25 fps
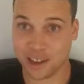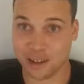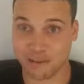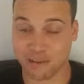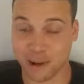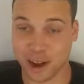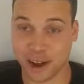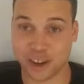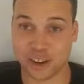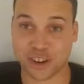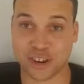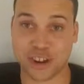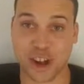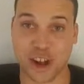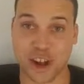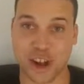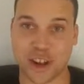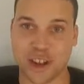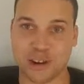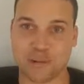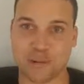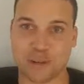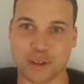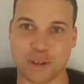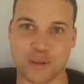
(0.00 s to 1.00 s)
when
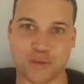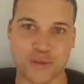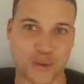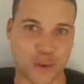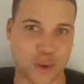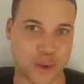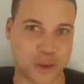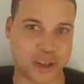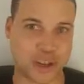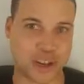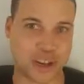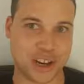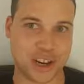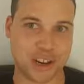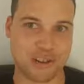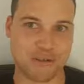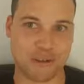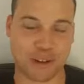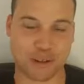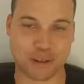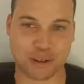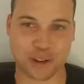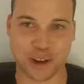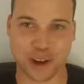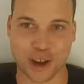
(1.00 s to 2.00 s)
Charli was a 14 year
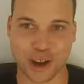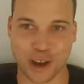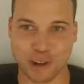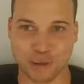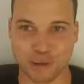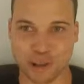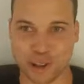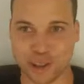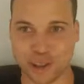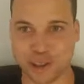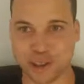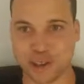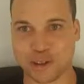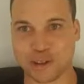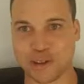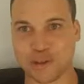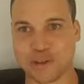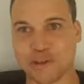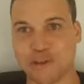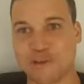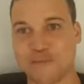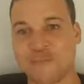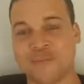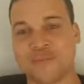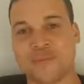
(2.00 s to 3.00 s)
old girl at
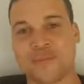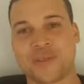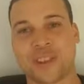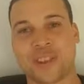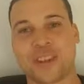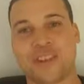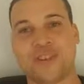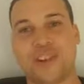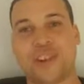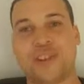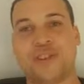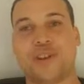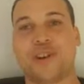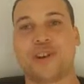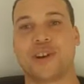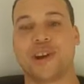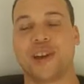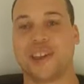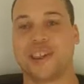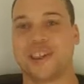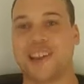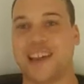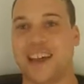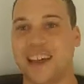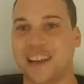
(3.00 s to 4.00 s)
school. She took
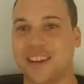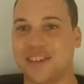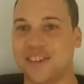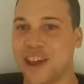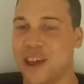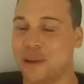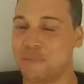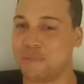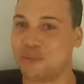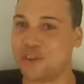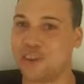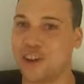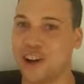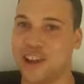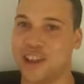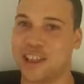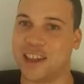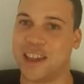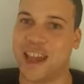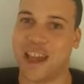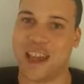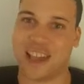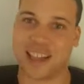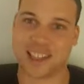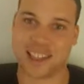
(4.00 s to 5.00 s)
her stage name,
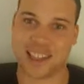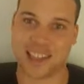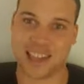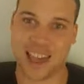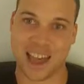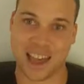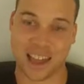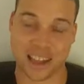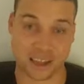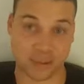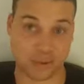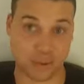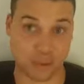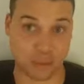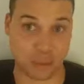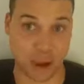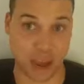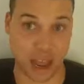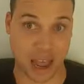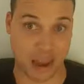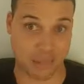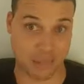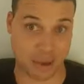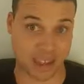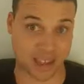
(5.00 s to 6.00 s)
Charli XCX, from
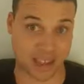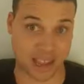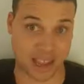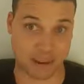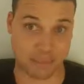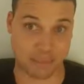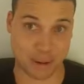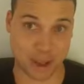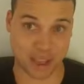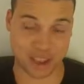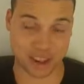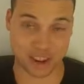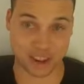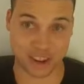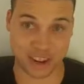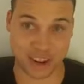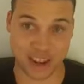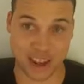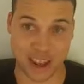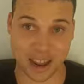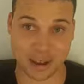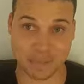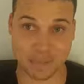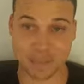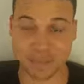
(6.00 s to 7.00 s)
her MSN Messenger
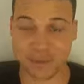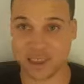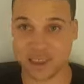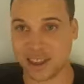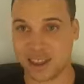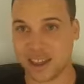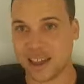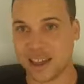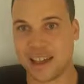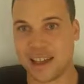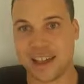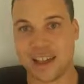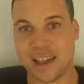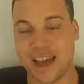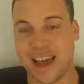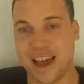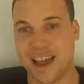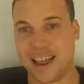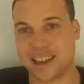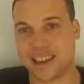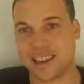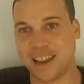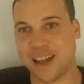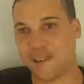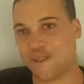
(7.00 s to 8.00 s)
name.
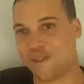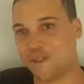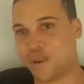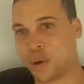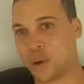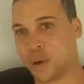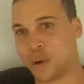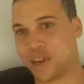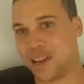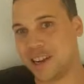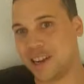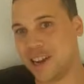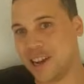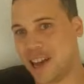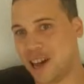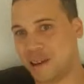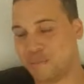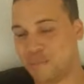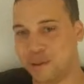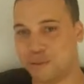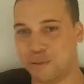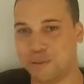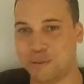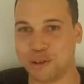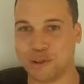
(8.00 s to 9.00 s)
And that 14
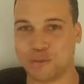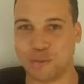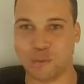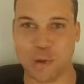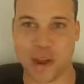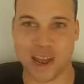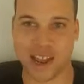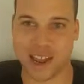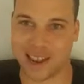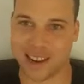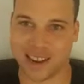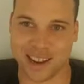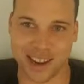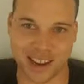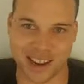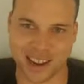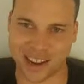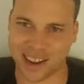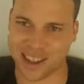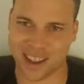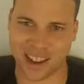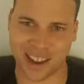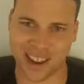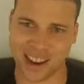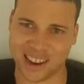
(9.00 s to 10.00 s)
album was weird. I
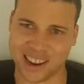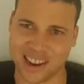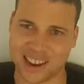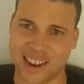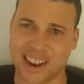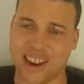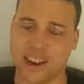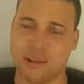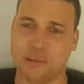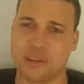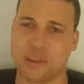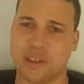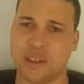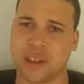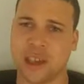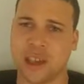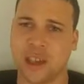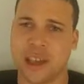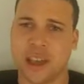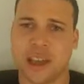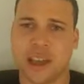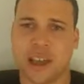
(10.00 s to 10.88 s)
didn't like it. It was.